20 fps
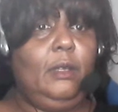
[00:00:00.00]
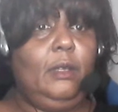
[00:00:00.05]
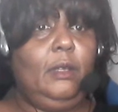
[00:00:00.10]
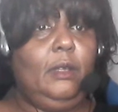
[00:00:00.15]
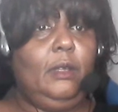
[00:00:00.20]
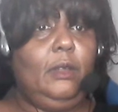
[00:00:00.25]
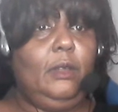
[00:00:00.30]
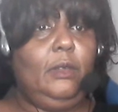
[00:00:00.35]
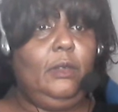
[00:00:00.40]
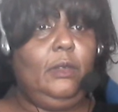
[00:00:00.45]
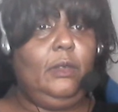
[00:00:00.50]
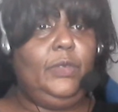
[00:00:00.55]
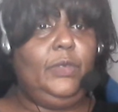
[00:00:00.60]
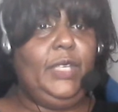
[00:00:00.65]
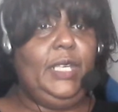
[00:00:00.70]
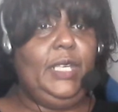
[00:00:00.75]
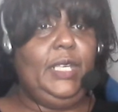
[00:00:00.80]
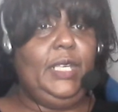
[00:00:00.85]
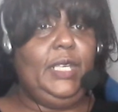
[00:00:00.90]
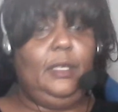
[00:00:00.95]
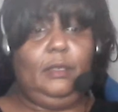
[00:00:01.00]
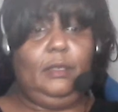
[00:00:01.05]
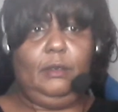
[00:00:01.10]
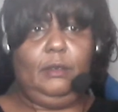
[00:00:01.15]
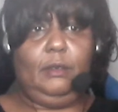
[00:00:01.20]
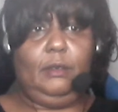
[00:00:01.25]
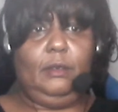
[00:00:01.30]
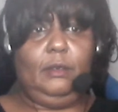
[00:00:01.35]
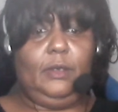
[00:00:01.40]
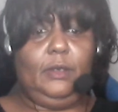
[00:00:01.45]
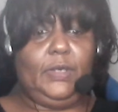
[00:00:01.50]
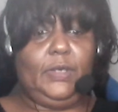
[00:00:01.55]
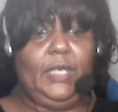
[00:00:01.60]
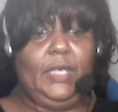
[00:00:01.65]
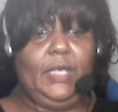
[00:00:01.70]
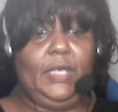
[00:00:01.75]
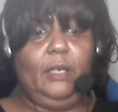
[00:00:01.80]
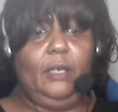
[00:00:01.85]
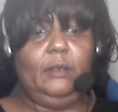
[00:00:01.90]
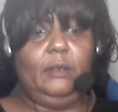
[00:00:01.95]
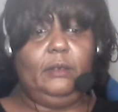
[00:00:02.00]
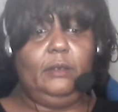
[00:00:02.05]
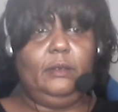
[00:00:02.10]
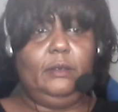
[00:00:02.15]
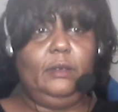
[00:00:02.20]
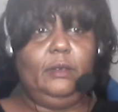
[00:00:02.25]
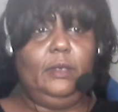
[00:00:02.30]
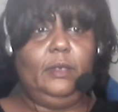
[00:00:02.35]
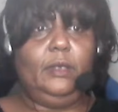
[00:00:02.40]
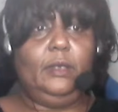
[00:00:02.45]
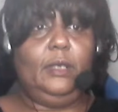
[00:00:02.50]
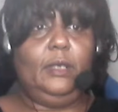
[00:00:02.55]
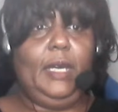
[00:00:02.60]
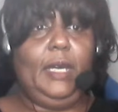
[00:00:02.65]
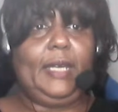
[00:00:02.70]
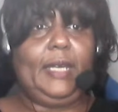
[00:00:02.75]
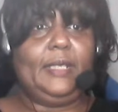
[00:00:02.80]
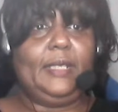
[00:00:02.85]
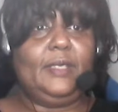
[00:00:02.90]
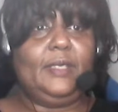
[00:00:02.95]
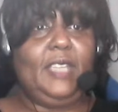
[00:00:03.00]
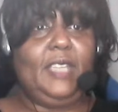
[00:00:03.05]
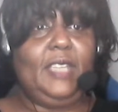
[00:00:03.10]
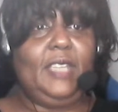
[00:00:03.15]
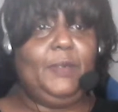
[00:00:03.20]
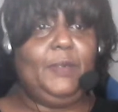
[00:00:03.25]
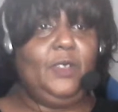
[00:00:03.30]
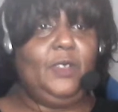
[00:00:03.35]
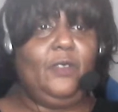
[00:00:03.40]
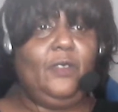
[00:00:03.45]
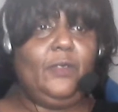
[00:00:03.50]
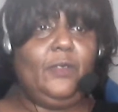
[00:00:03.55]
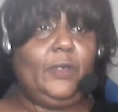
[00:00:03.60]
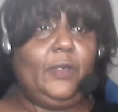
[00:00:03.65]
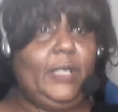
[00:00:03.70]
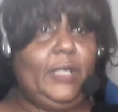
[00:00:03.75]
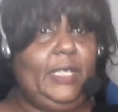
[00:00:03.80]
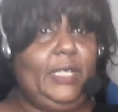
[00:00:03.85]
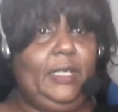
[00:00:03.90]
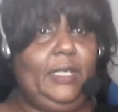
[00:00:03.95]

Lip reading: the cell, I can type it over again.